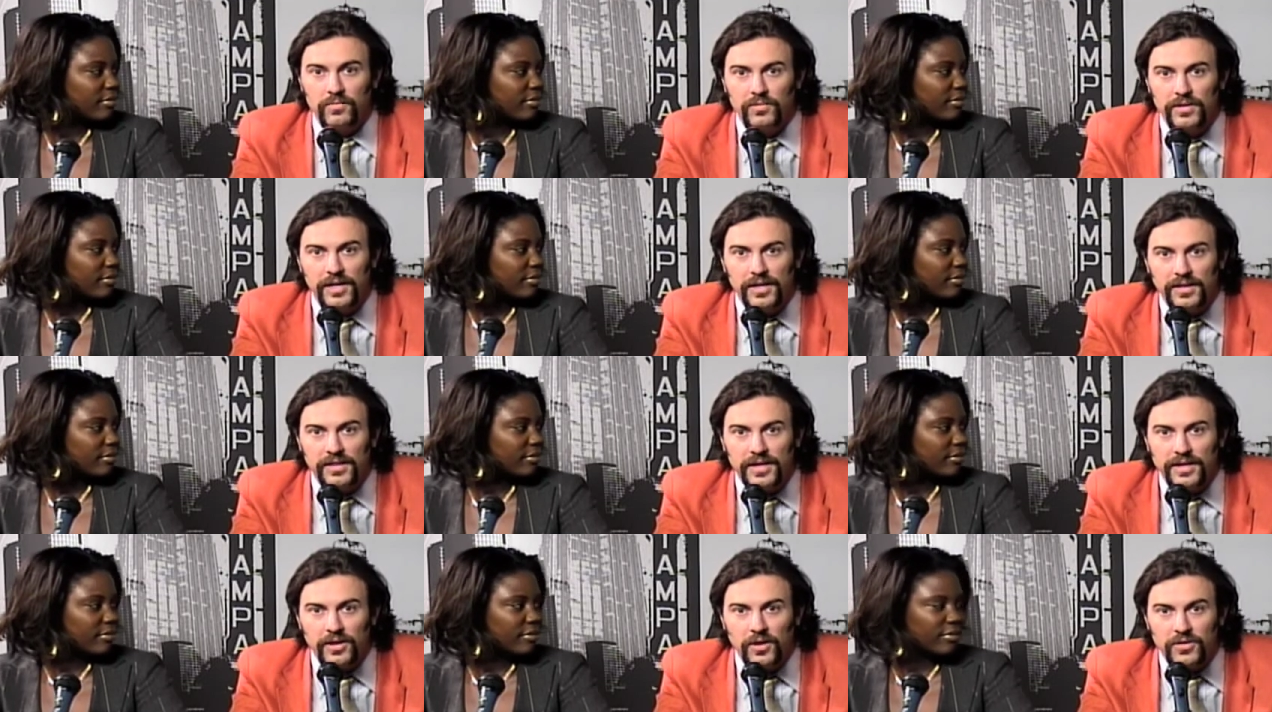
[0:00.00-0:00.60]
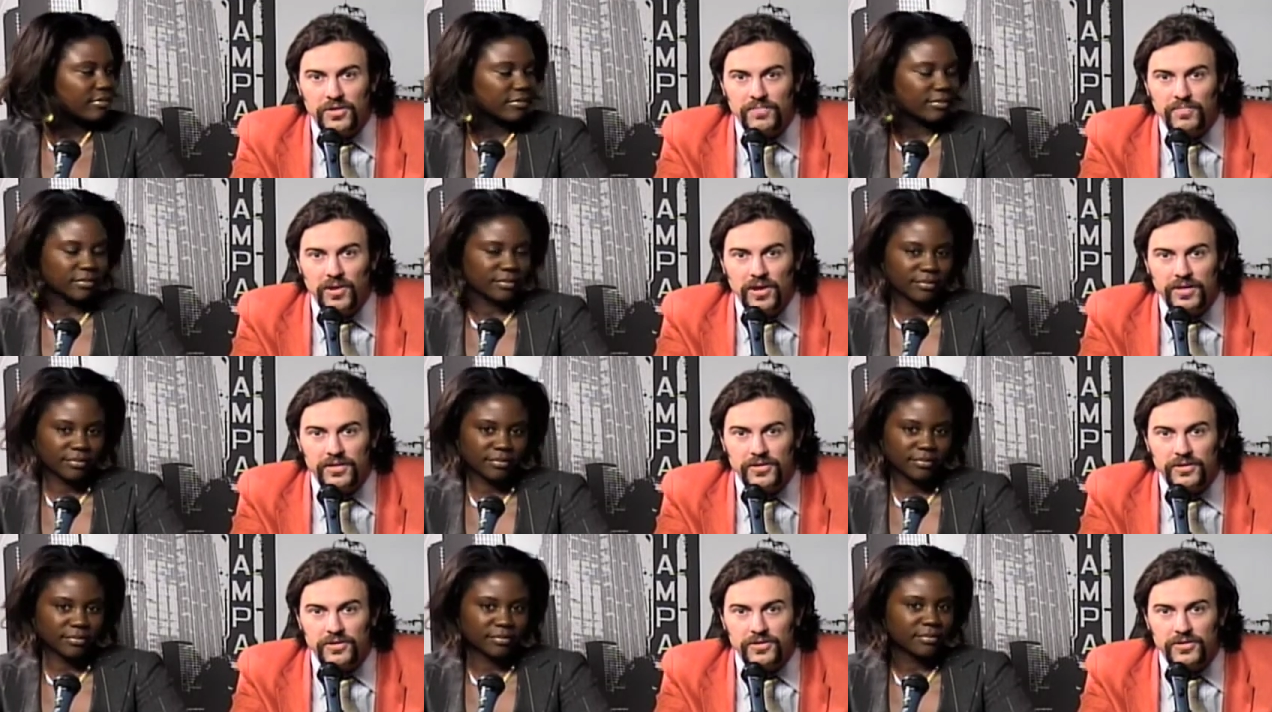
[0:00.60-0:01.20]
Speaker 1: we got to thank our
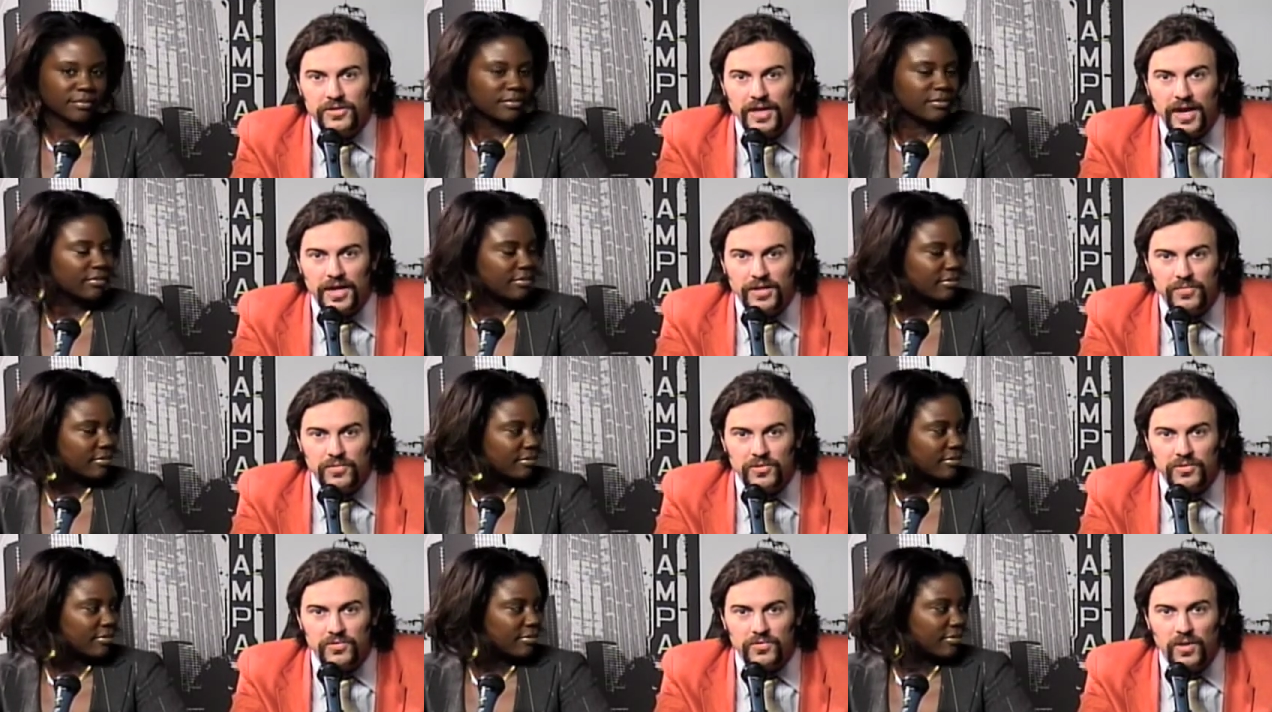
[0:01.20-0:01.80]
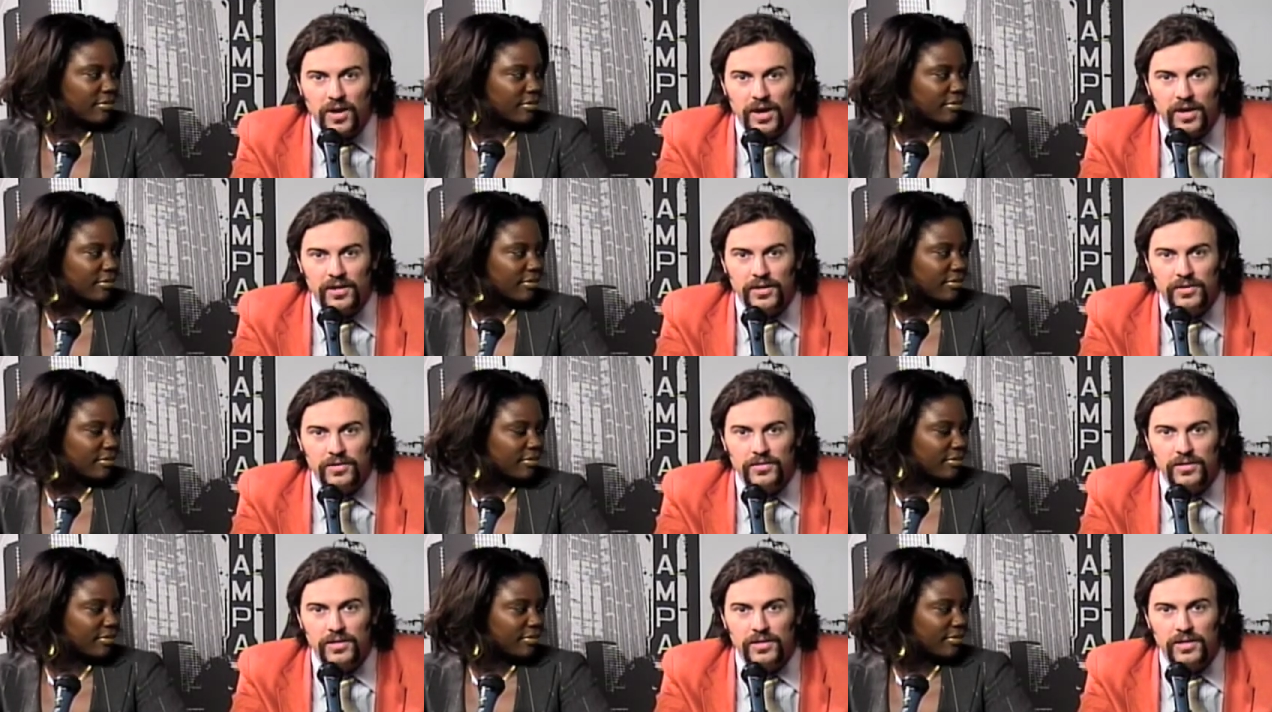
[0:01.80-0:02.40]
sponsors, Gaspar's
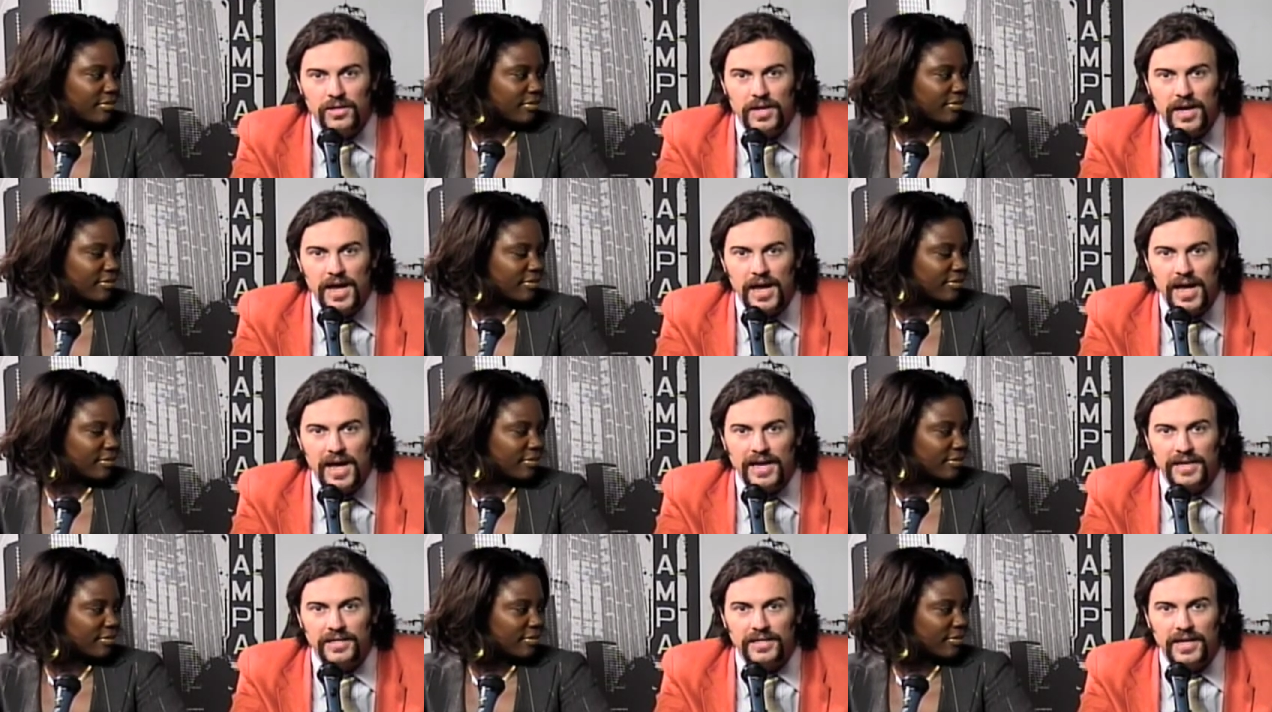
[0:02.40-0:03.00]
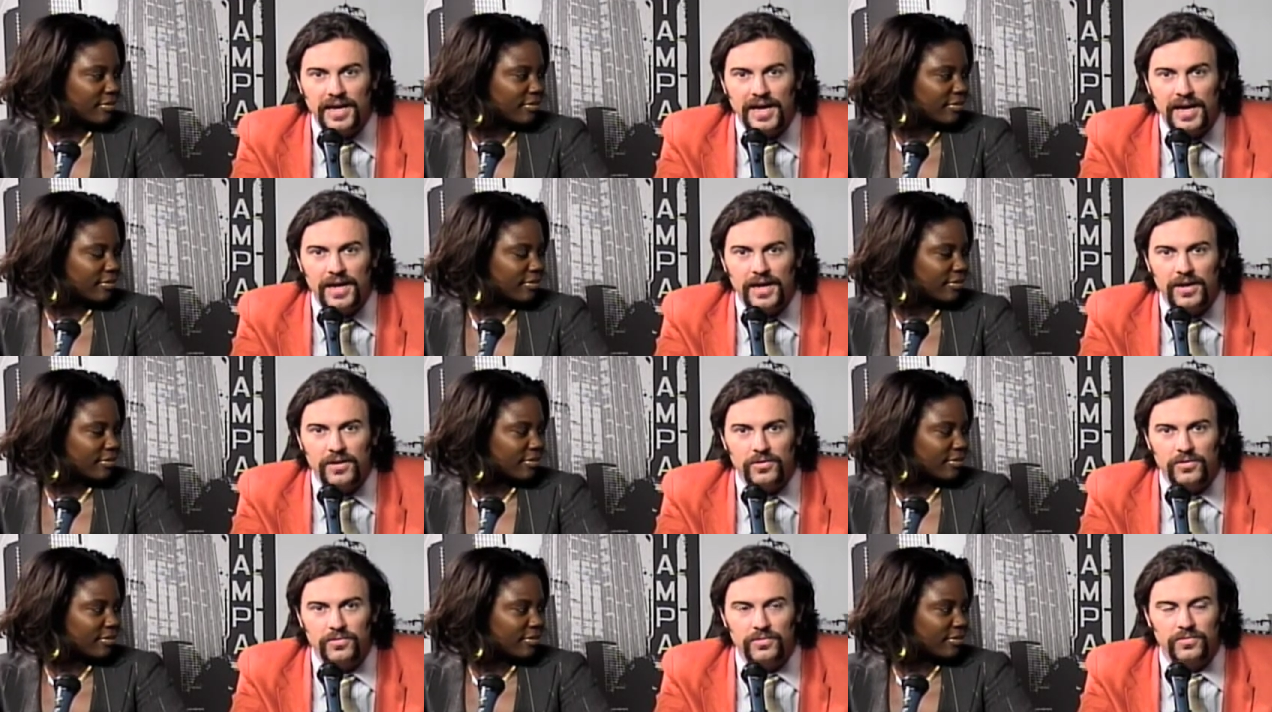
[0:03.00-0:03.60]
Grotto, AdCat.
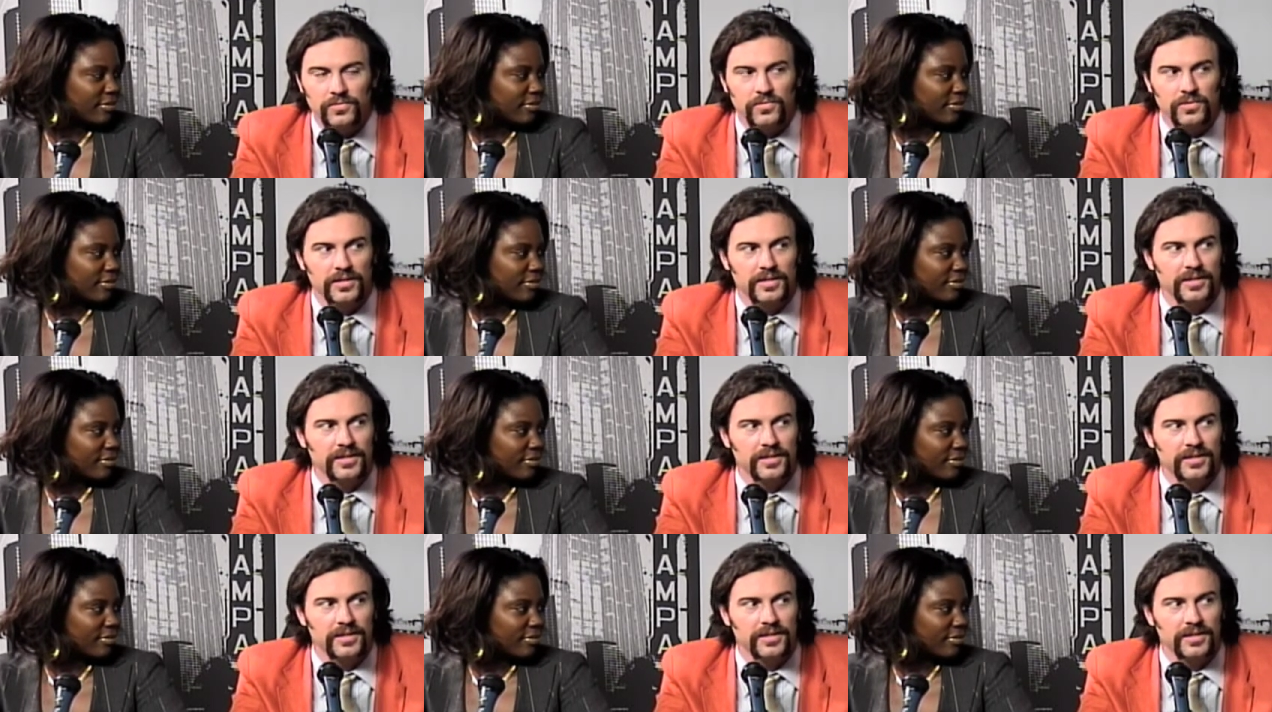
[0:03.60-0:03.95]
Oh, wait.